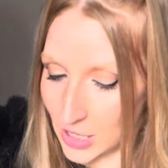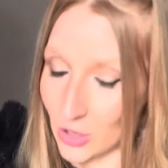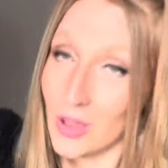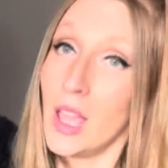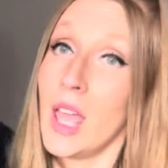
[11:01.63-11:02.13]

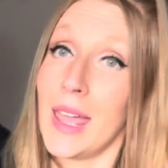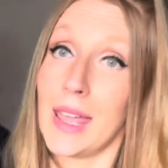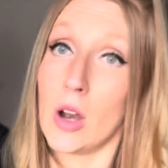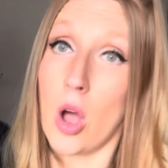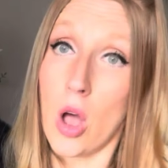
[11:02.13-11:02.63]
you.
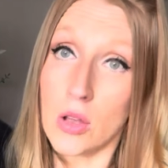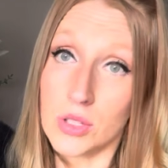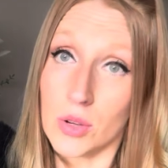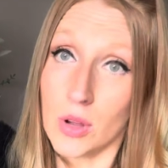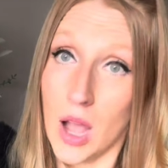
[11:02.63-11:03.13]
It
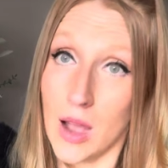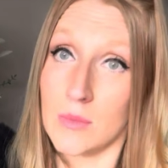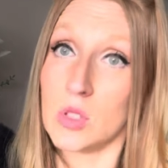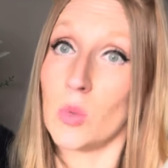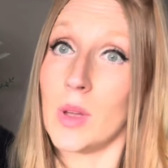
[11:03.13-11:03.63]
also
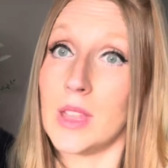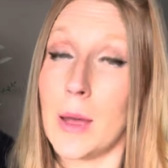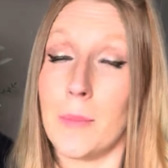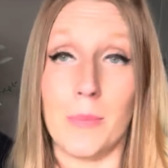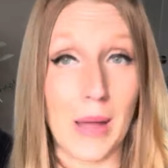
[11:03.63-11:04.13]
comes with
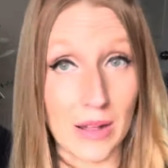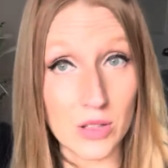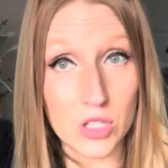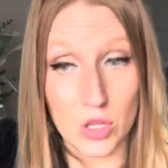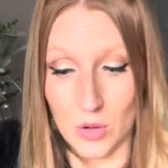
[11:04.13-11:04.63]
a
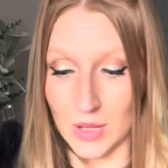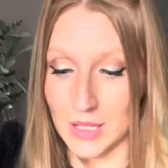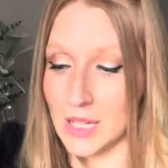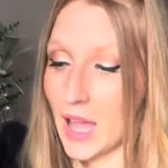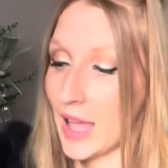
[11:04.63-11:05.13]
belt, so you can
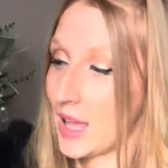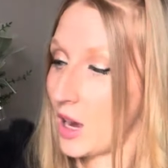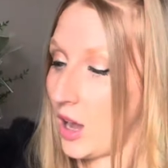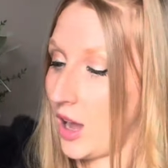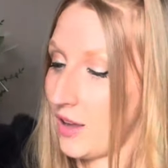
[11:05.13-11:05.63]
tie it
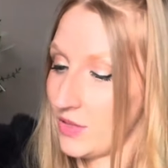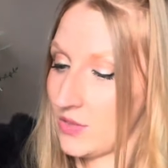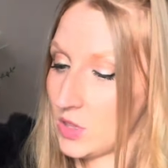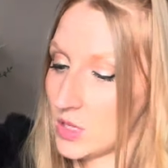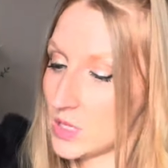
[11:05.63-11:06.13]
off if
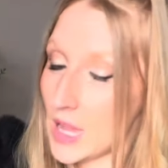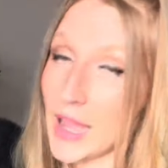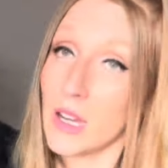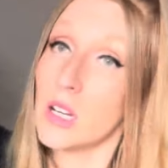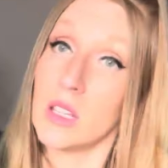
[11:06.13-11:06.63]
you
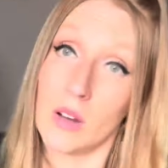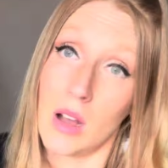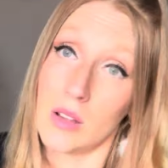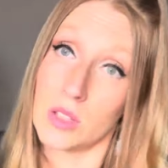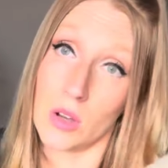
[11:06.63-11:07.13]
desire. You
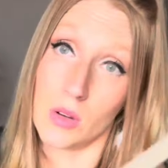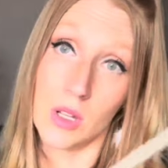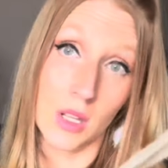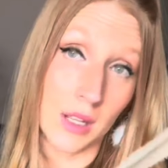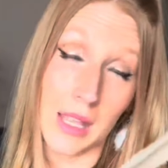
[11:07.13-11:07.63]
also
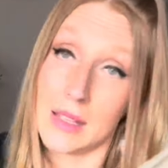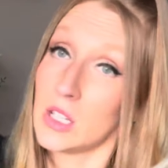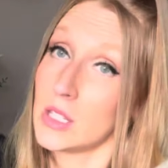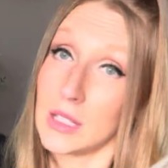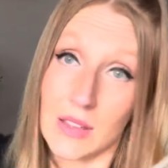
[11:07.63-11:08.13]
can
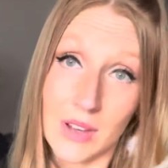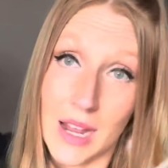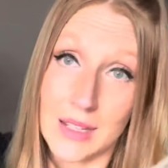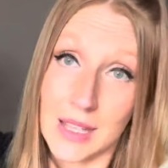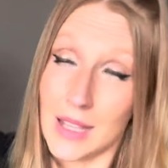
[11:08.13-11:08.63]
just leave it
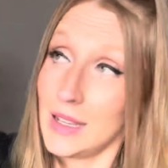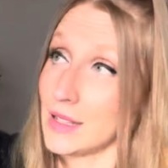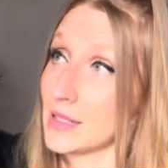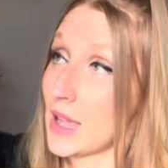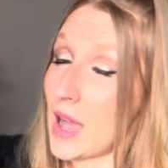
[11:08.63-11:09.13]
as
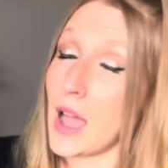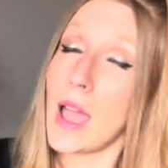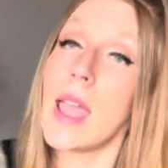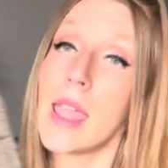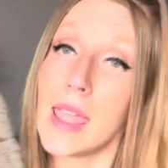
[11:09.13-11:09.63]
is.
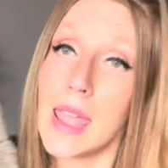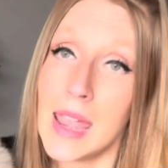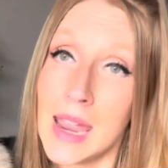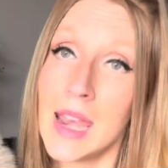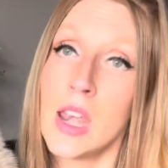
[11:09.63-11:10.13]

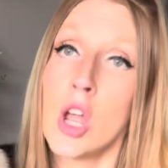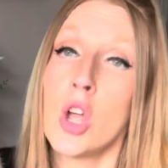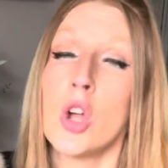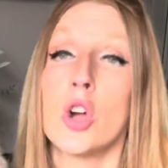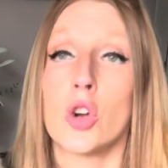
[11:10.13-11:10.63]

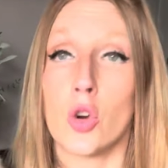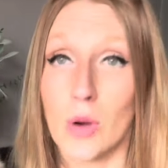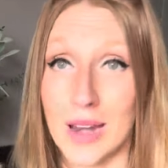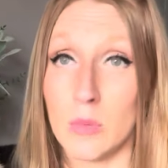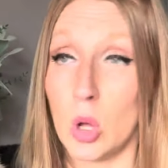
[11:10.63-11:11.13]

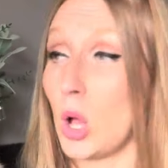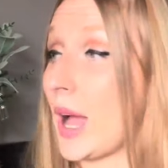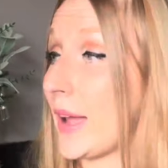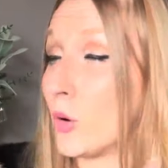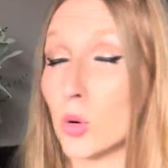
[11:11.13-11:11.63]
Incredible.
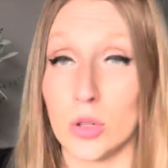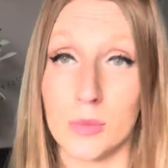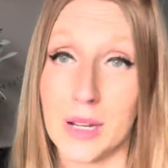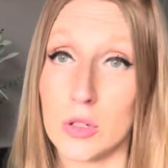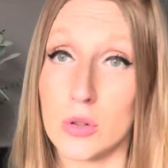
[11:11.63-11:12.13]
I ordered
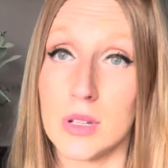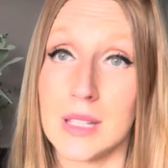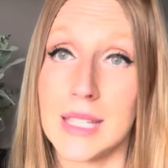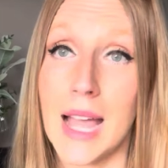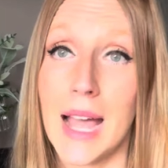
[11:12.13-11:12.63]
my true to
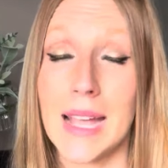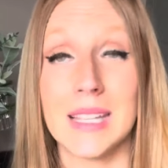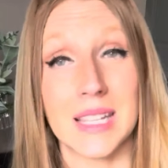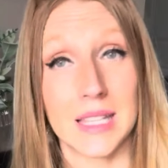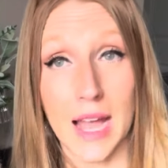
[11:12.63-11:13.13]

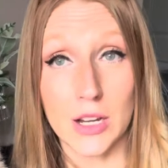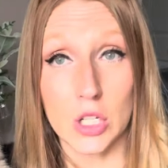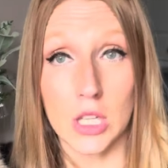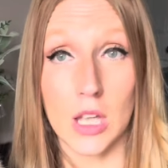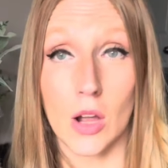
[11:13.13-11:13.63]
size. It's
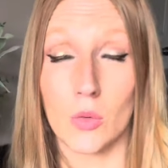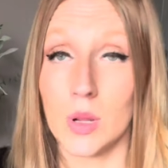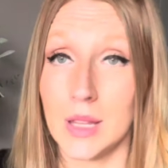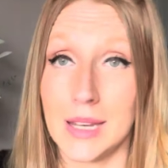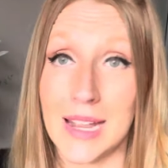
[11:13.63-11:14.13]
actually a
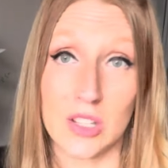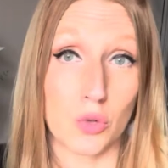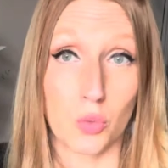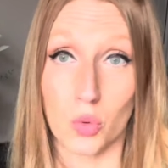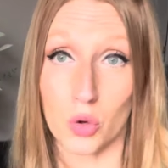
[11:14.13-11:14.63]
really nice
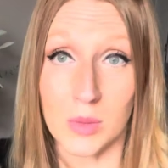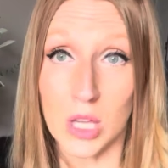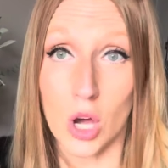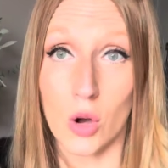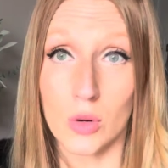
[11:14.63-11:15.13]
roomy
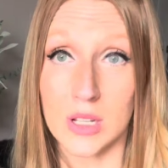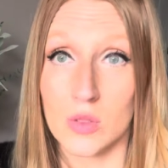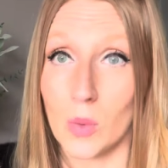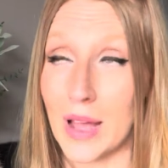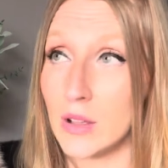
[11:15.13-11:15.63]
coat as
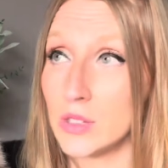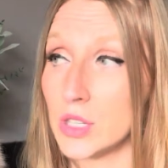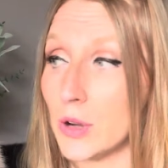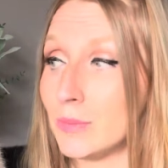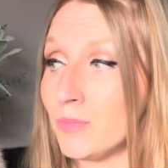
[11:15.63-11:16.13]
well,
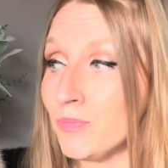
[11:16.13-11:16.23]
so